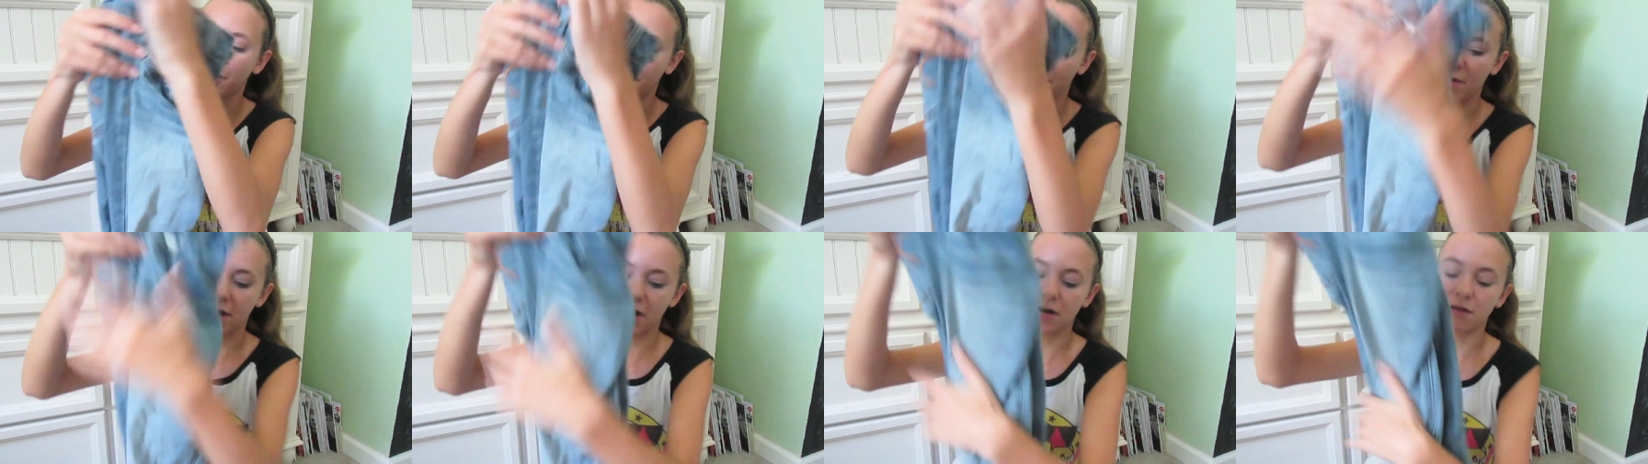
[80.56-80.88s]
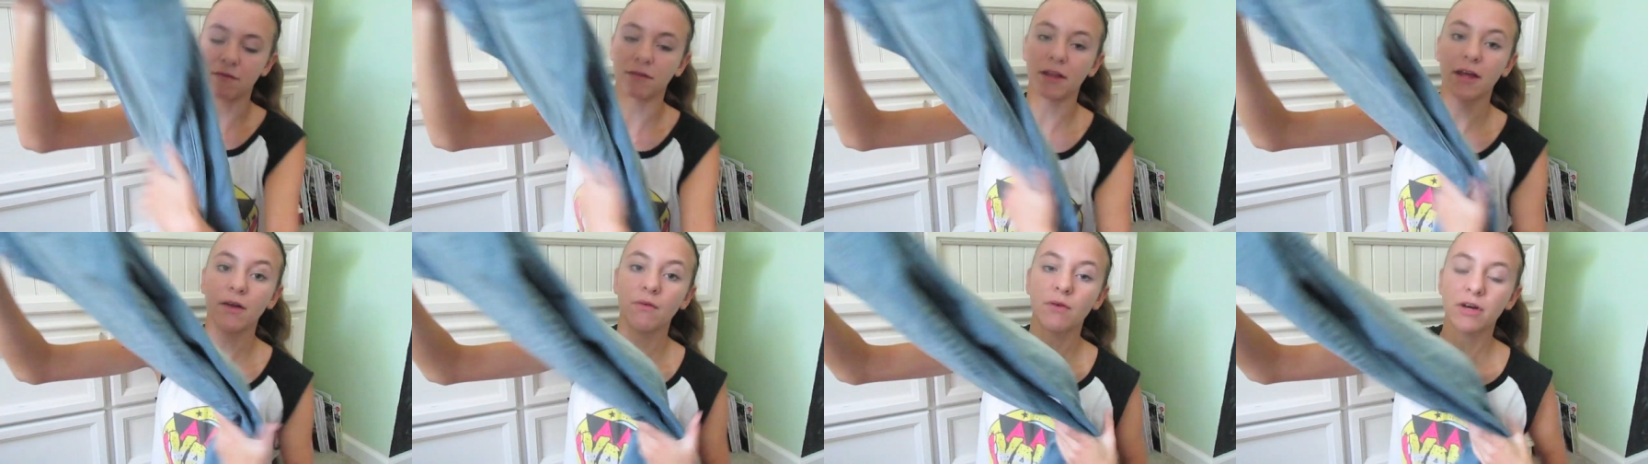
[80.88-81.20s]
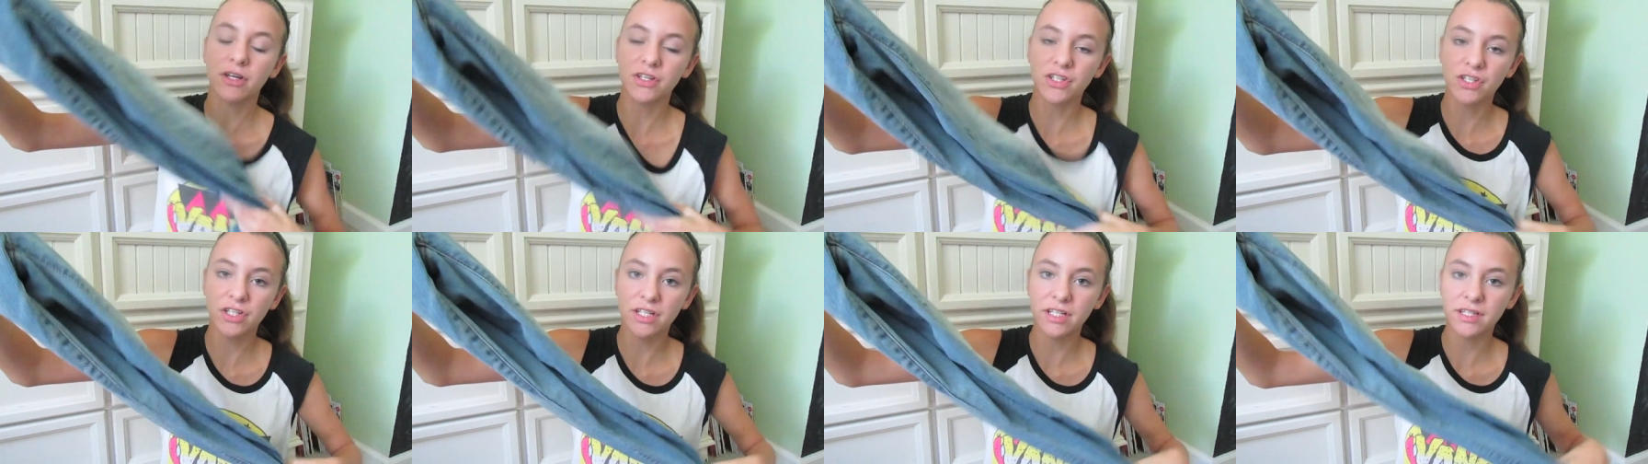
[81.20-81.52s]
new pair of light
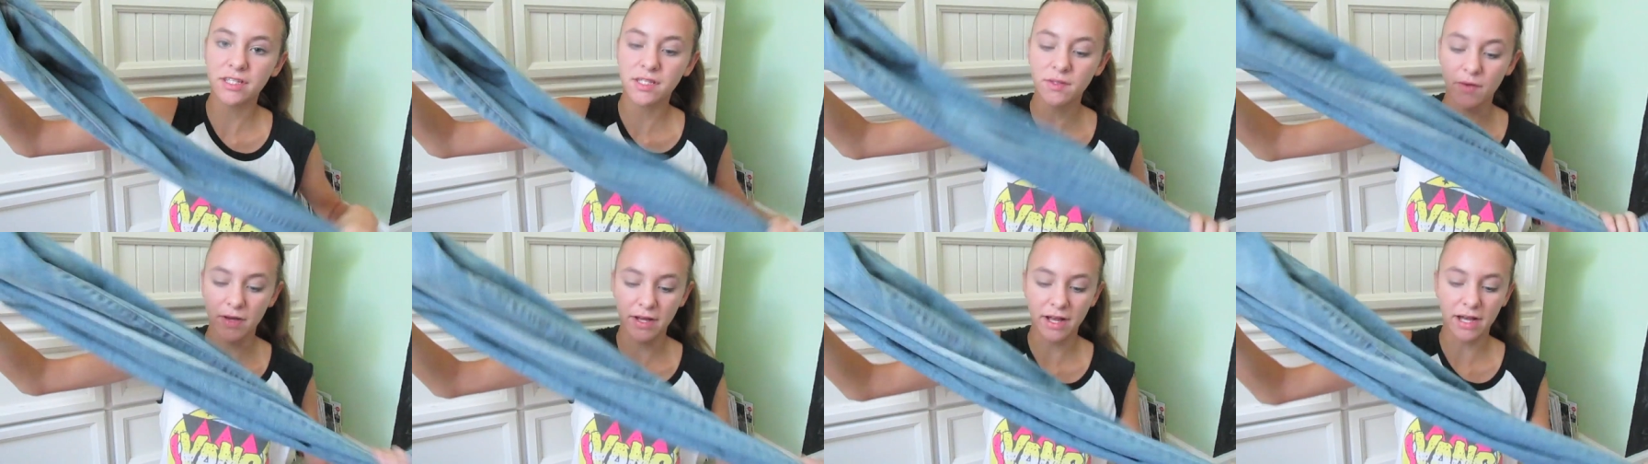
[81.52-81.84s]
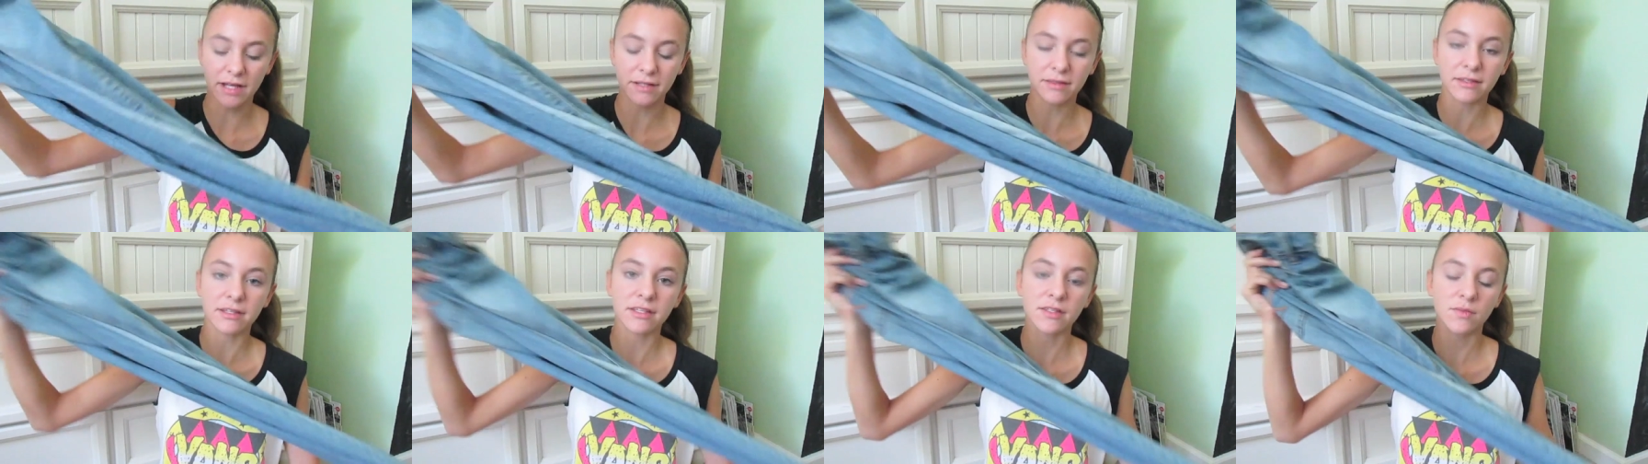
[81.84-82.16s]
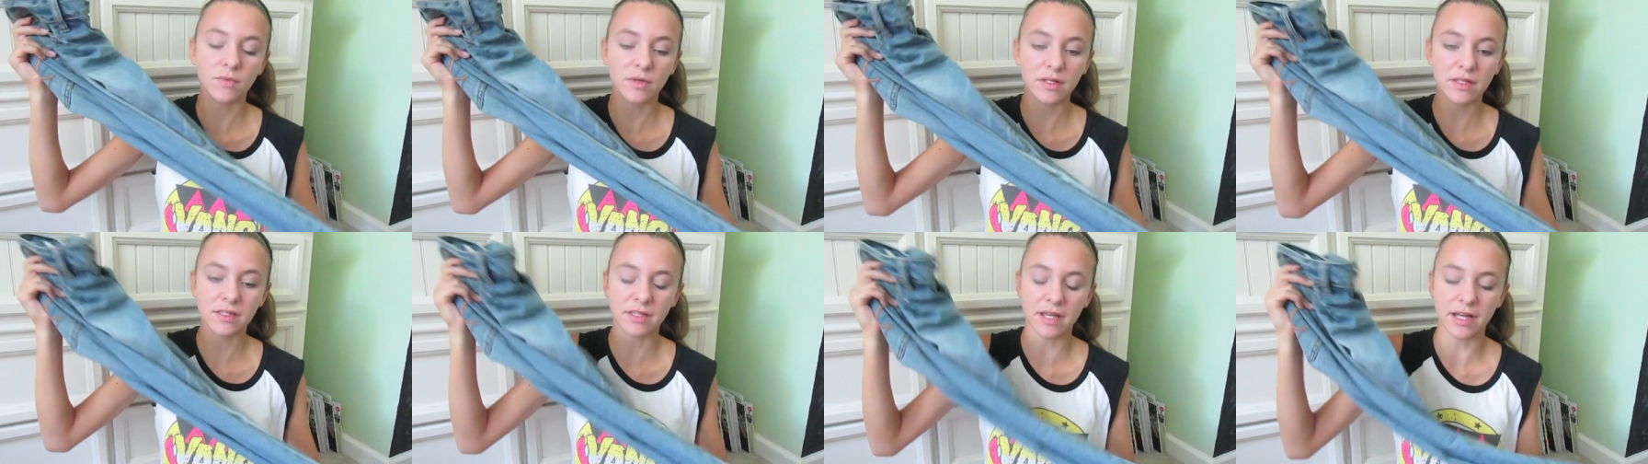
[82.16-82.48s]
wash jeans so I got these
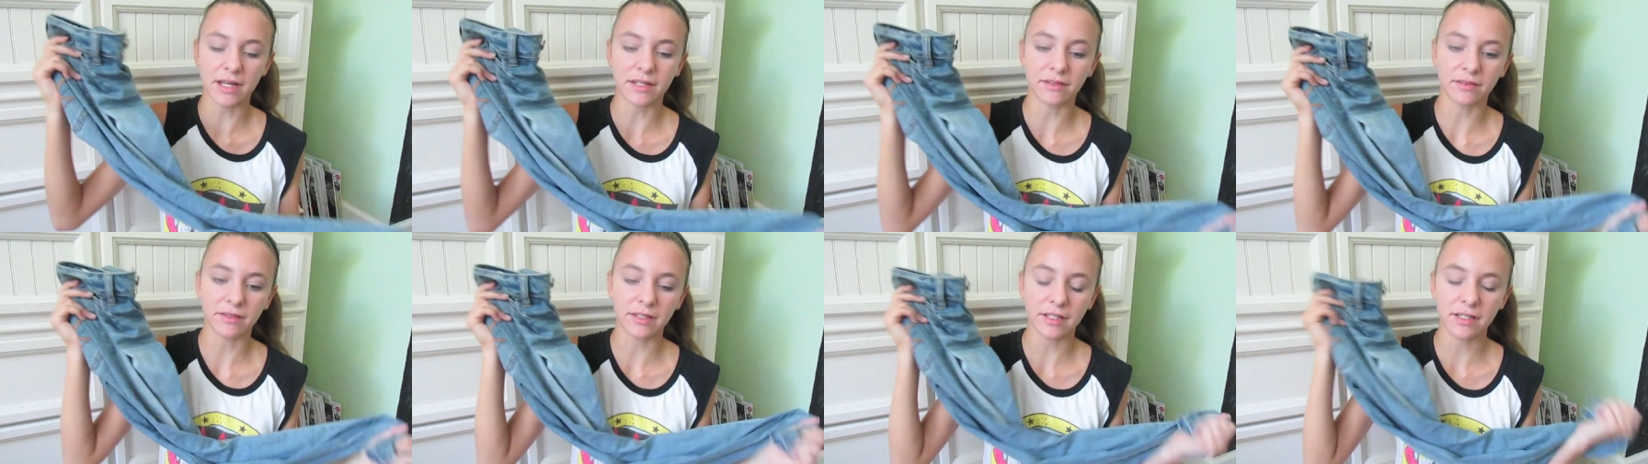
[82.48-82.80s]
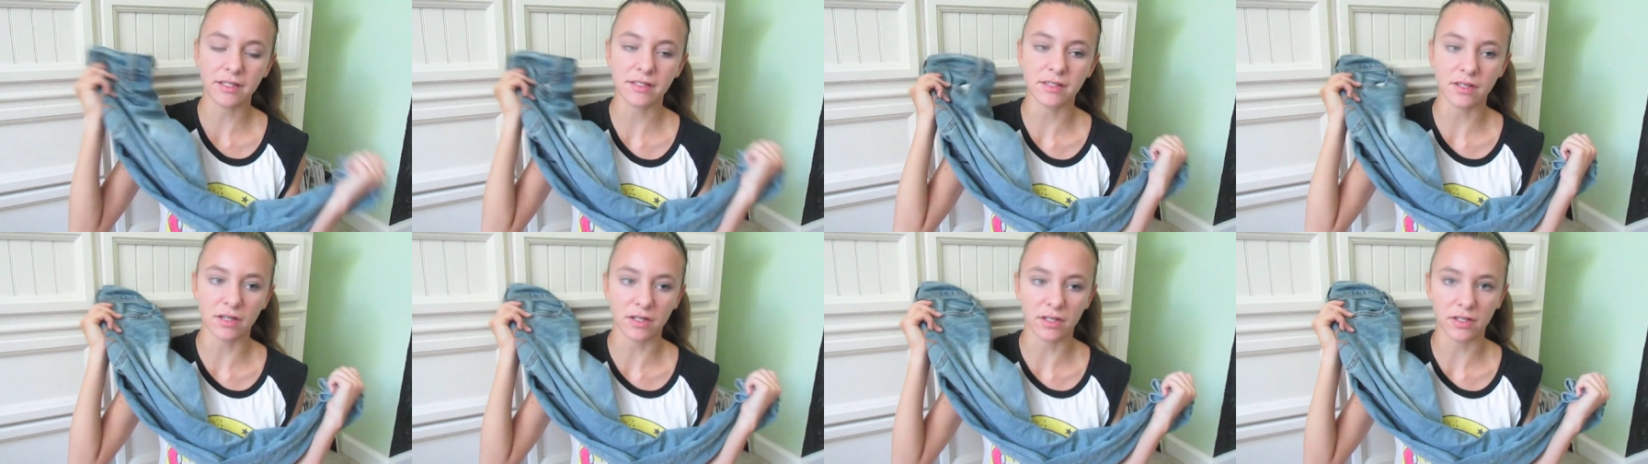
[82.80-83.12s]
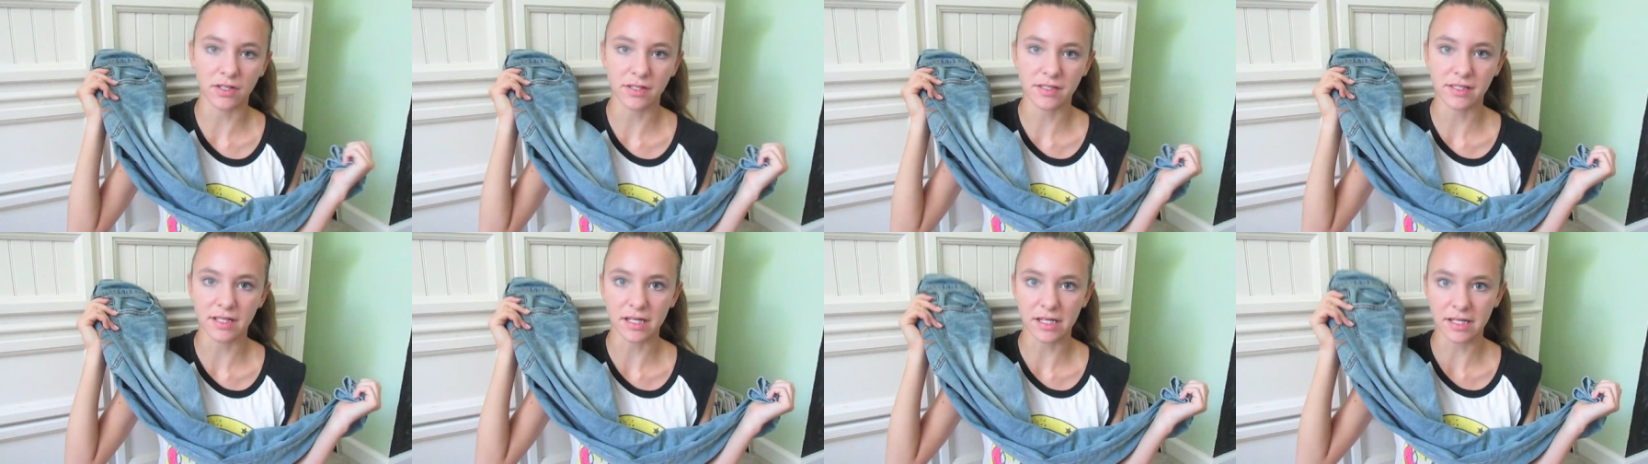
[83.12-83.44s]
ones and these
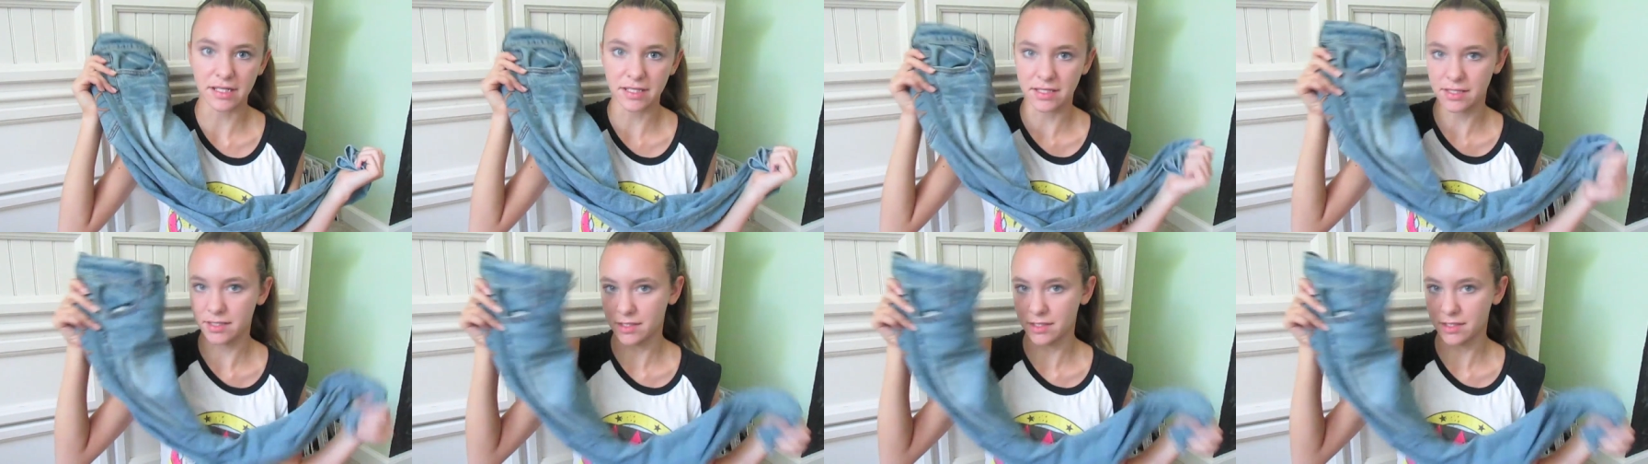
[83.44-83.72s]
are size